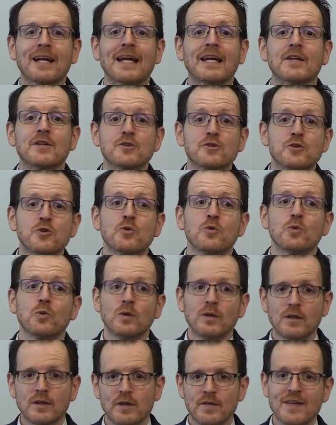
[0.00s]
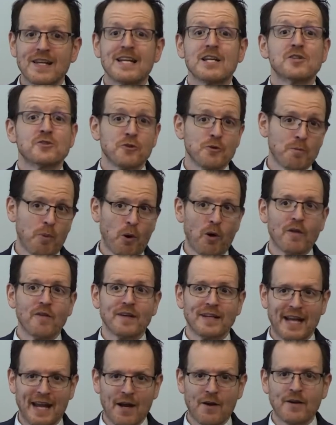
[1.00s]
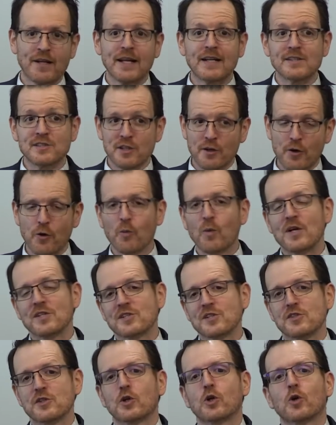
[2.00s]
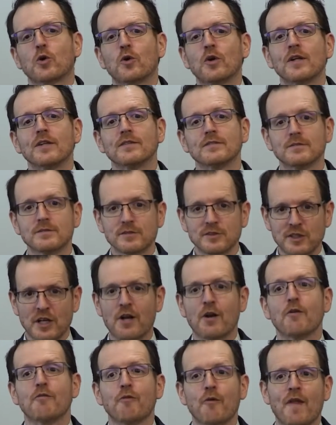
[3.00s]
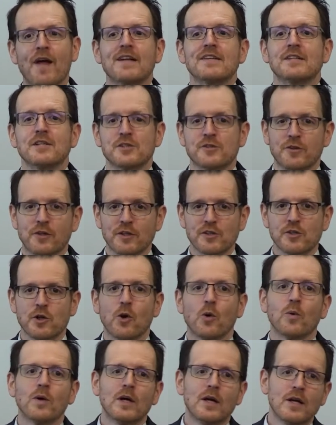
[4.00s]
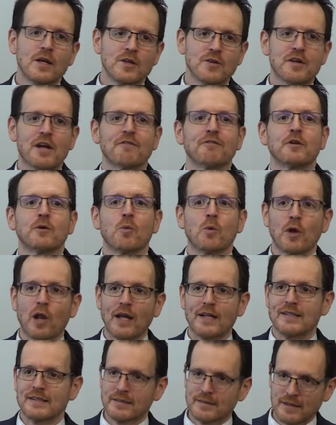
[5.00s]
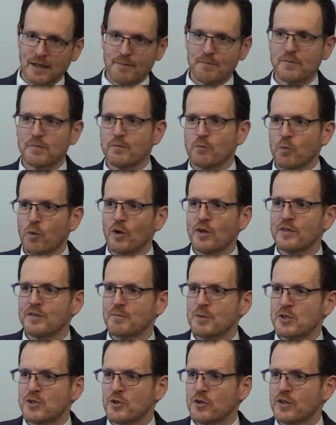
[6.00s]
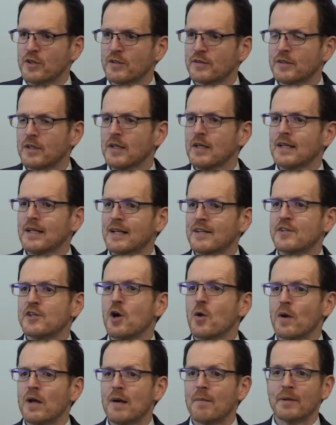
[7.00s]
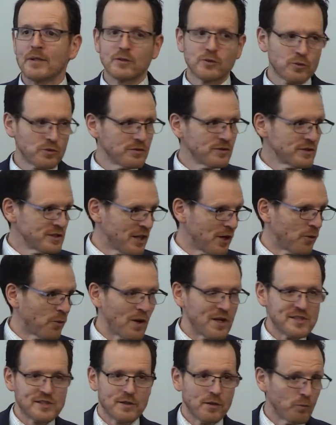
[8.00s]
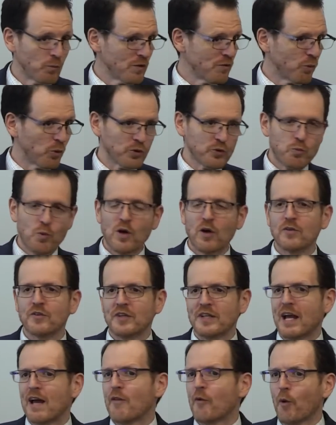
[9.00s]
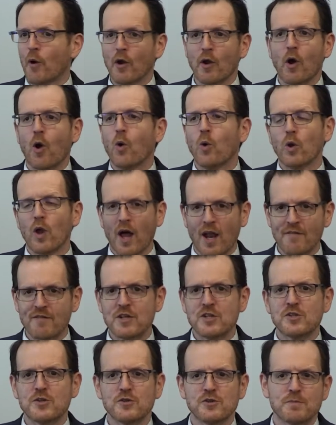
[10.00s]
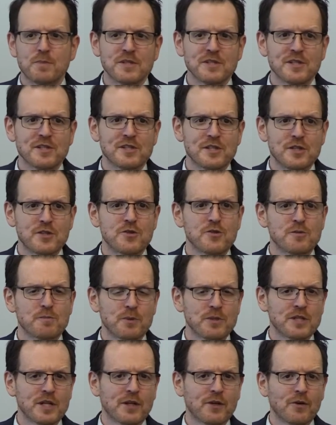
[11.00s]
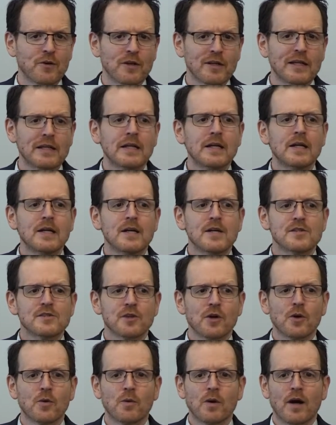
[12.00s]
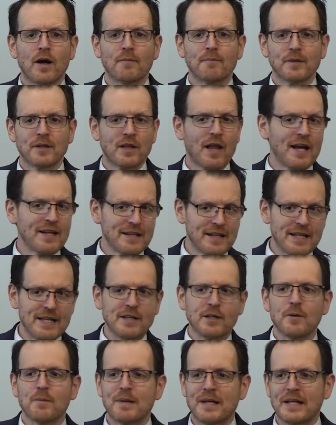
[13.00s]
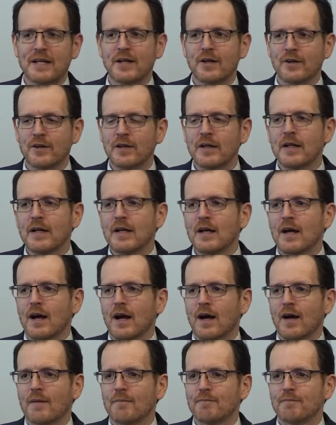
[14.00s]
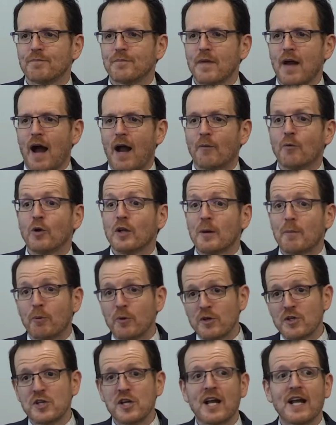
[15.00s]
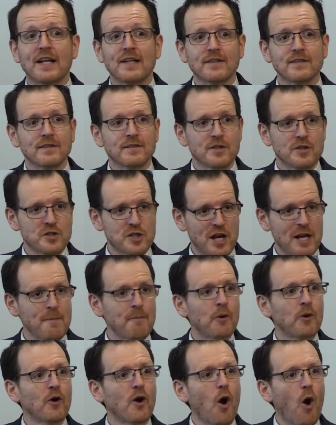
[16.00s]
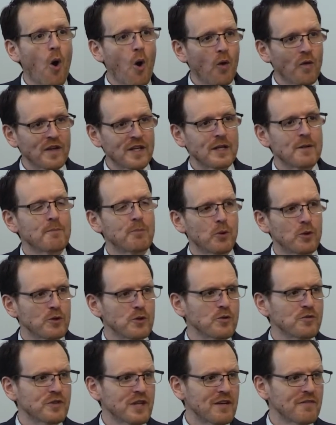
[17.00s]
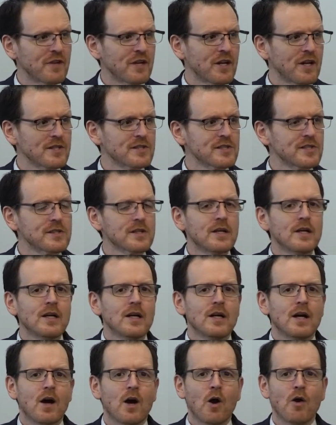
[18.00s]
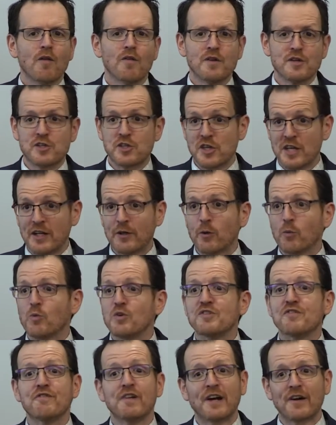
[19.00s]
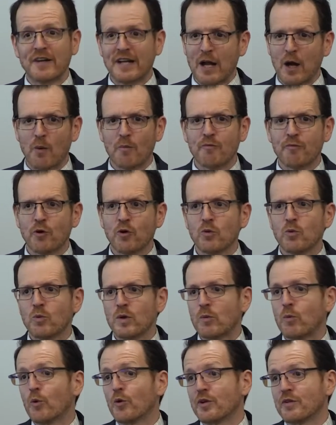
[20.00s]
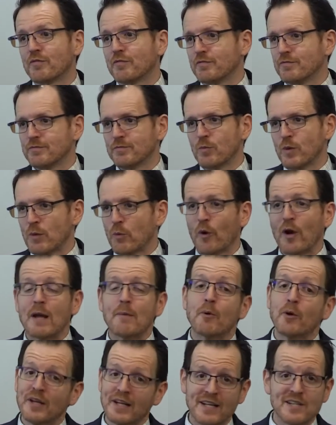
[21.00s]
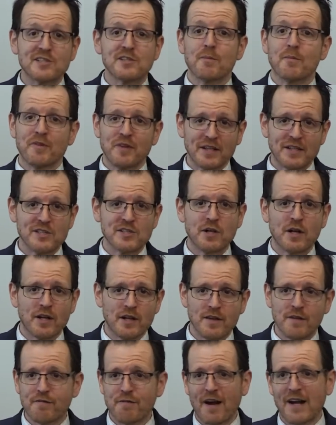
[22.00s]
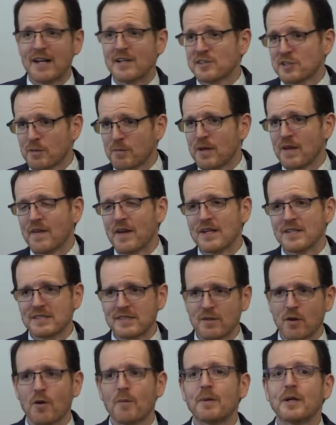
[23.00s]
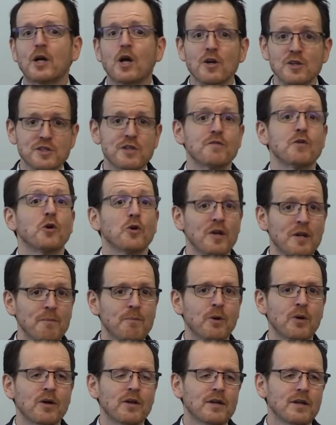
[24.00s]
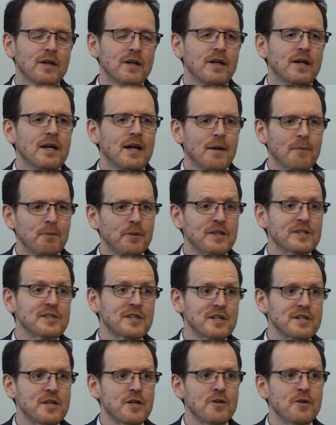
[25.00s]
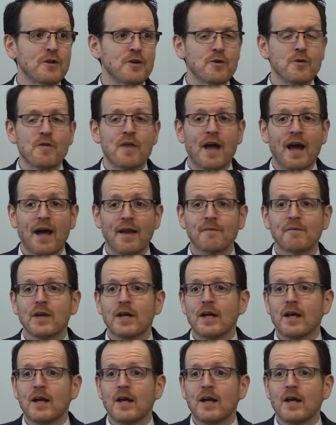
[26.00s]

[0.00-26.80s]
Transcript: into the eastern part of the county, and Senator West is the current senator for that district. So you definitely wanted to be sure you get to know him and Senator West, and we've worked well together on a whole lot of issues, business issues particularly, so I'm glad that he could be here. I really appreciate the chamber, all the input you've given us this year was very helpful. We were able to get some things done in the Finance Committee that I sit on because of your input, and please continue to do that.